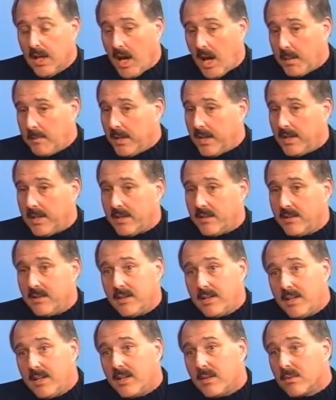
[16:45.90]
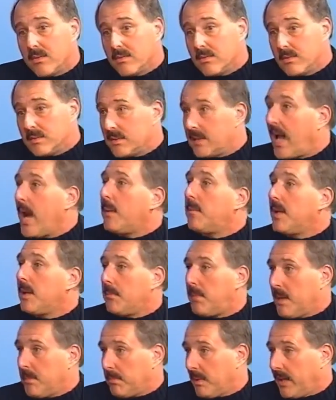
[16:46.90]
I mean, you know, how
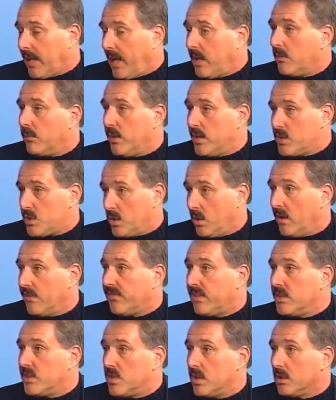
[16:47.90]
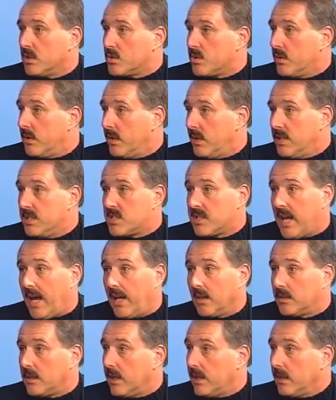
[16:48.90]
many people are getting rich off your children in this
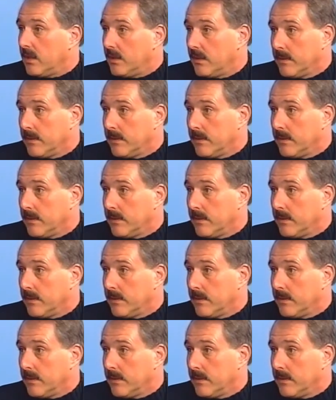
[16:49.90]
county?